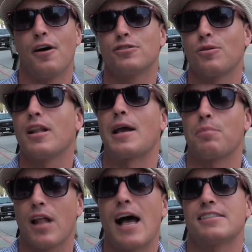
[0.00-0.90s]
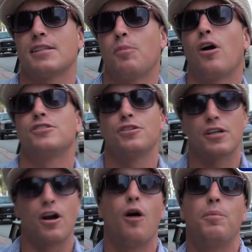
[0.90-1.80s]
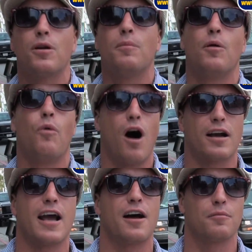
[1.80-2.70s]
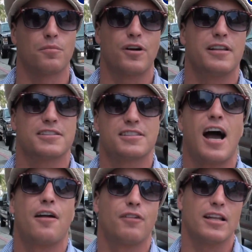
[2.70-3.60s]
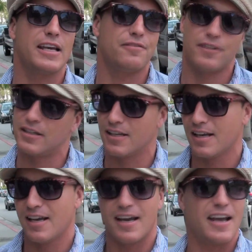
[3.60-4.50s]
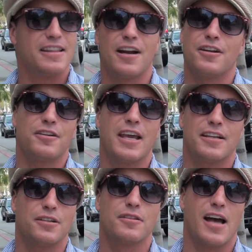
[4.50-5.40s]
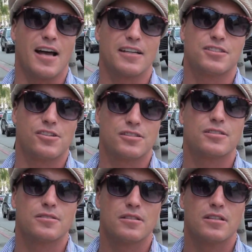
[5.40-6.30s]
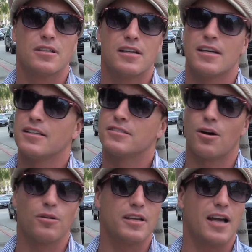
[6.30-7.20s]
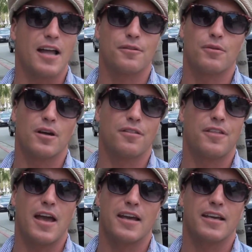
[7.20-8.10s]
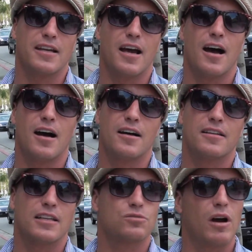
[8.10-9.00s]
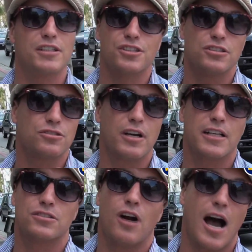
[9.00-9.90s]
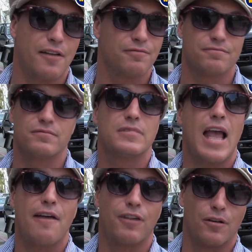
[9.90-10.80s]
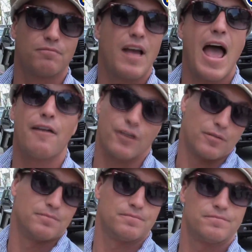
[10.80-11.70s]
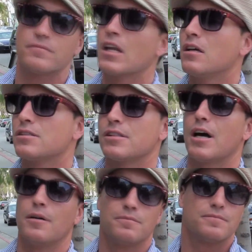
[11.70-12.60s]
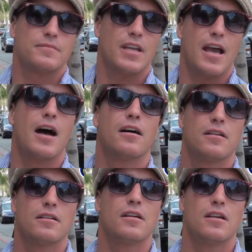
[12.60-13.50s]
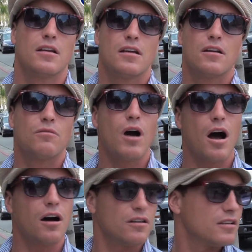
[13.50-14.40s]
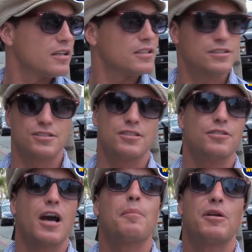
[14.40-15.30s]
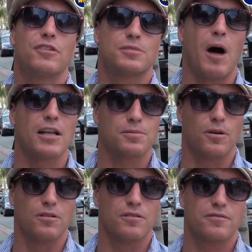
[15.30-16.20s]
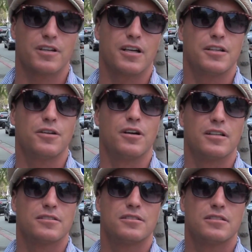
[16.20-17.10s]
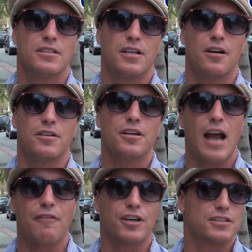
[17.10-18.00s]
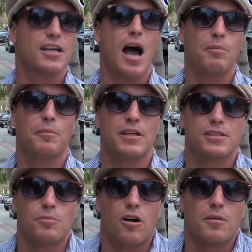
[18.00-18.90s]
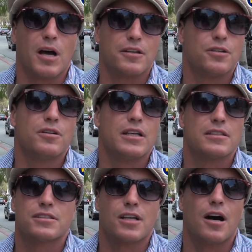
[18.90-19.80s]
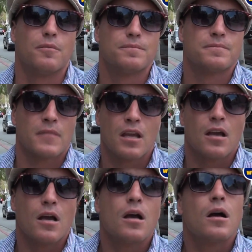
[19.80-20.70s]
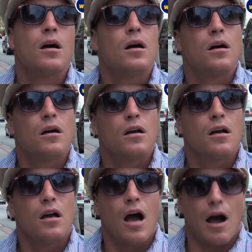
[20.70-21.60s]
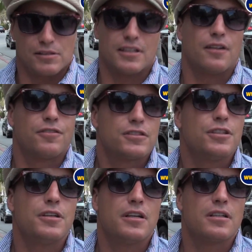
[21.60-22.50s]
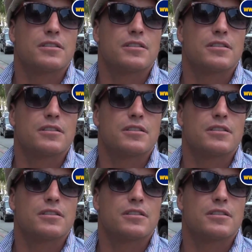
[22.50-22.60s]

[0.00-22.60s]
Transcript: those were like plastic bars. You could open them and walk out and breathe a sigh of relief, and, and there you can't do that. It's totally just, not the real thing. Totally not the real thing, and uh, that's why you shouldn't drink and drive. Definitely not. Ever. Definitely not. So, Alcohol is bad, man. Well it's you got to be responsible. Right. You're gonna do it. You know, you can have a good time, but be smart about doing it. So. And how, how long were you in there for? I was in there for two years.